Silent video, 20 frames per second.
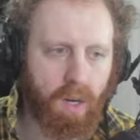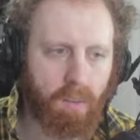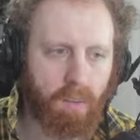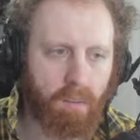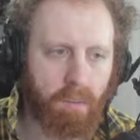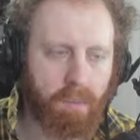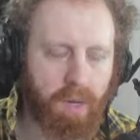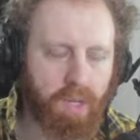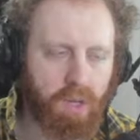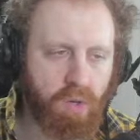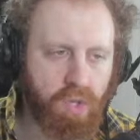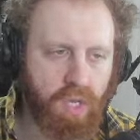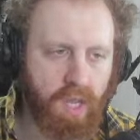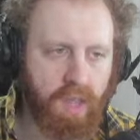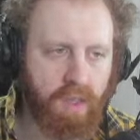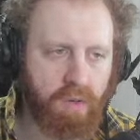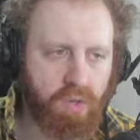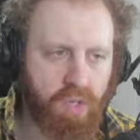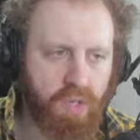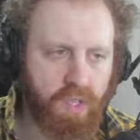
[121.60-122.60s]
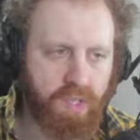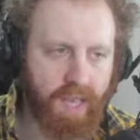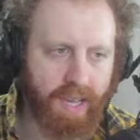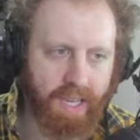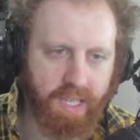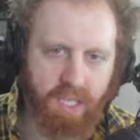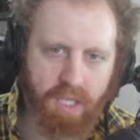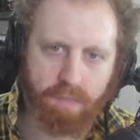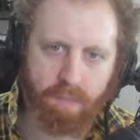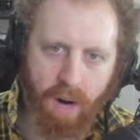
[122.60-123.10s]
But usually there's just like
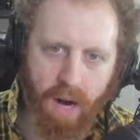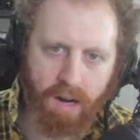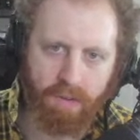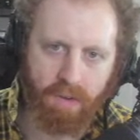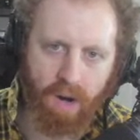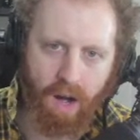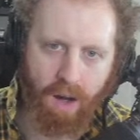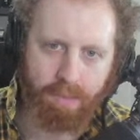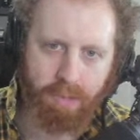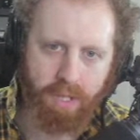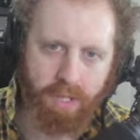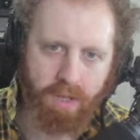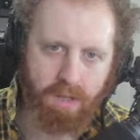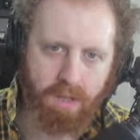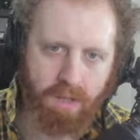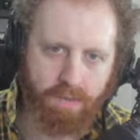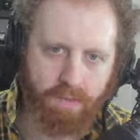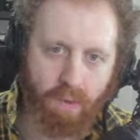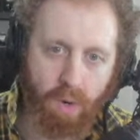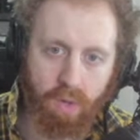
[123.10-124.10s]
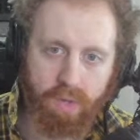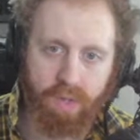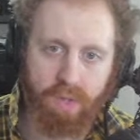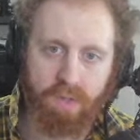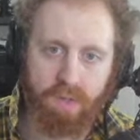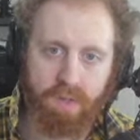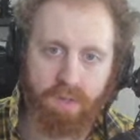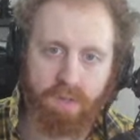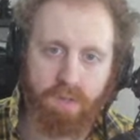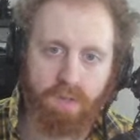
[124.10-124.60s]
a spread of options
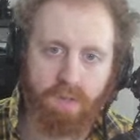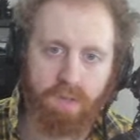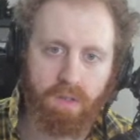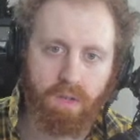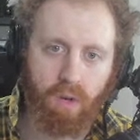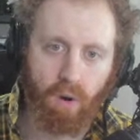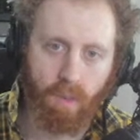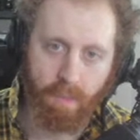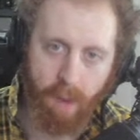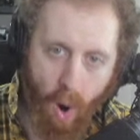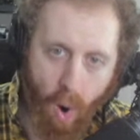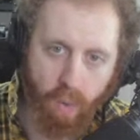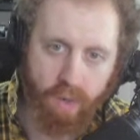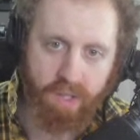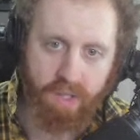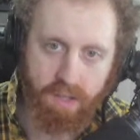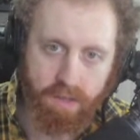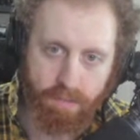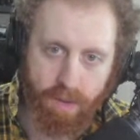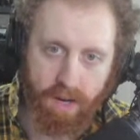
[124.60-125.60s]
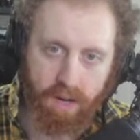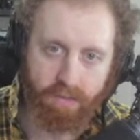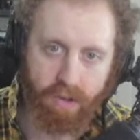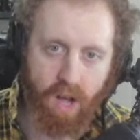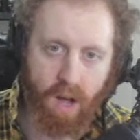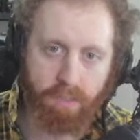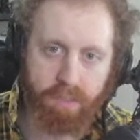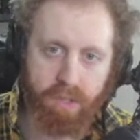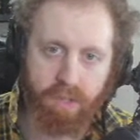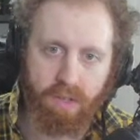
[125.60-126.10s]
versus your opponent's spread of
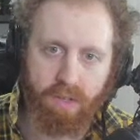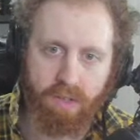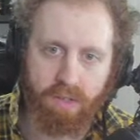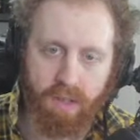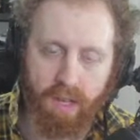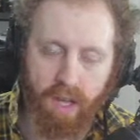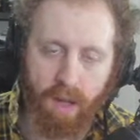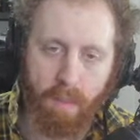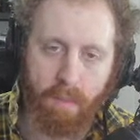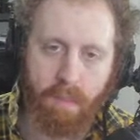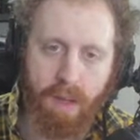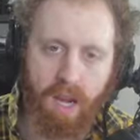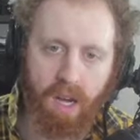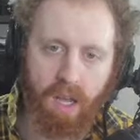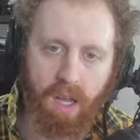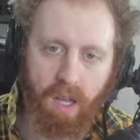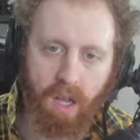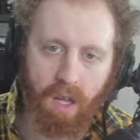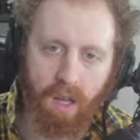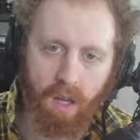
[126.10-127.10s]
options, like a mini